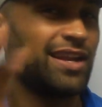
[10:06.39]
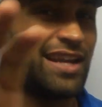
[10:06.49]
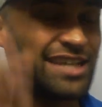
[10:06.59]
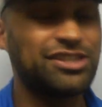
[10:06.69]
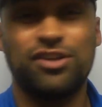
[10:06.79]

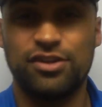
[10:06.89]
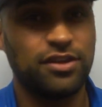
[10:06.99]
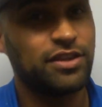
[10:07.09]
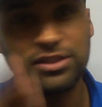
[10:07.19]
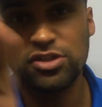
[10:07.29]

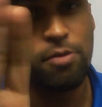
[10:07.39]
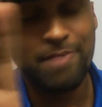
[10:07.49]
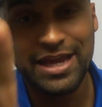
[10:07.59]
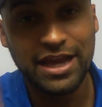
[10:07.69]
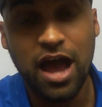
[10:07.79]
Listen, there's not
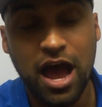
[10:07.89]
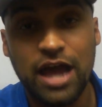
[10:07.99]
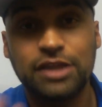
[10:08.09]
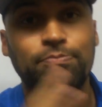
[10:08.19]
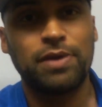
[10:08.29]
many
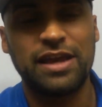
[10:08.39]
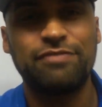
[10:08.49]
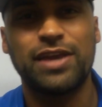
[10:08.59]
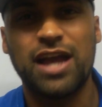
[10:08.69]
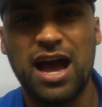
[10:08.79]
guys,
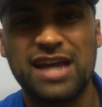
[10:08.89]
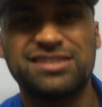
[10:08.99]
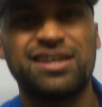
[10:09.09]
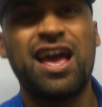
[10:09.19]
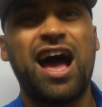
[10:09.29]
believe me
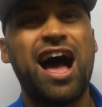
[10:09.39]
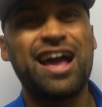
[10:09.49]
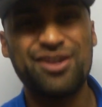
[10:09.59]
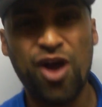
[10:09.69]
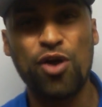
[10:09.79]
guys,
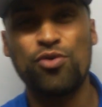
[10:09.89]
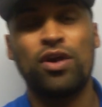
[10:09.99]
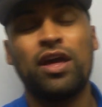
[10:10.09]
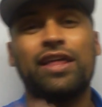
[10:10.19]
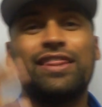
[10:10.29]
I
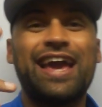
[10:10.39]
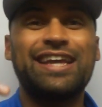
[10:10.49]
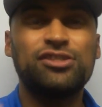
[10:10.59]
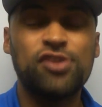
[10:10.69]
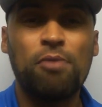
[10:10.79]
know there
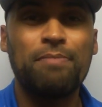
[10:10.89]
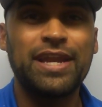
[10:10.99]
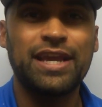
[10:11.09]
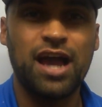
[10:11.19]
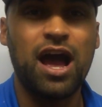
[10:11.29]
is not
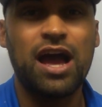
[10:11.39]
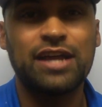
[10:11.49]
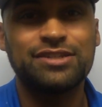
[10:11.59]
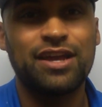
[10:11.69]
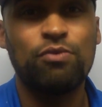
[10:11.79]
many
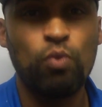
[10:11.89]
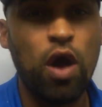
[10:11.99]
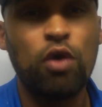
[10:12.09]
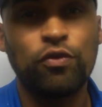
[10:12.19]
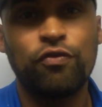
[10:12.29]
guys in
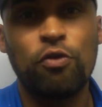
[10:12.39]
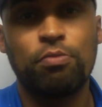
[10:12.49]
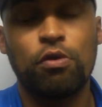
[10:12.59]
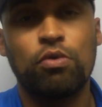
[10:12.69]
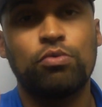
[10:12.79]
world
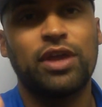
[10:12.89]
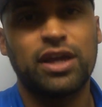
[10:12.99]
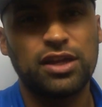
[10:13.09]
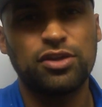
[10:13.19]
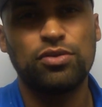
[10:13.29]
football
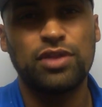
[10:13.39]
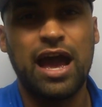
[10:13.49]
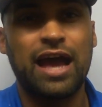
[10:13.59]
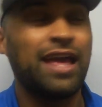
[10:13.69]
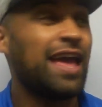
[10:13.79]
that can do
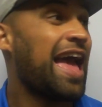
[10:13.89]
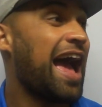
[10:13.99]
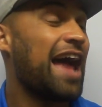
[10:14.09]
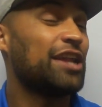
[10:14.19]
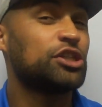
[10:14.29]
that.
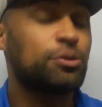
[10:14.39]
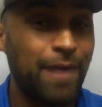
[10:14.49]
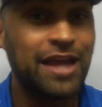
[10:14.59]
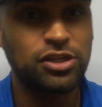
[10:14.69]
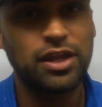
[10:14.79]
And
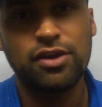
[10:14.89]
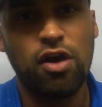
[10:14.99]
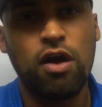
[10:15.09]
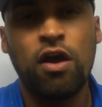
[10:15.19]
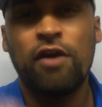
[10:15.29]
especially
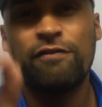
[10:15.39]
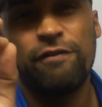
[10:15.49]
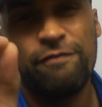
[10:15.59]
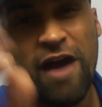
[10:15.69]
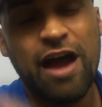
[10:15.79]
not for
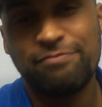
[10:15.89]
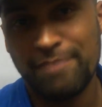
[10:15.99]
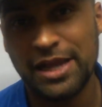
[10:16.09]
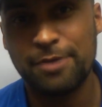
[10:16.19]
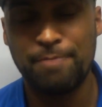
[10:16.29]
£5
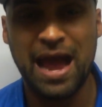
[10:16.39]
million.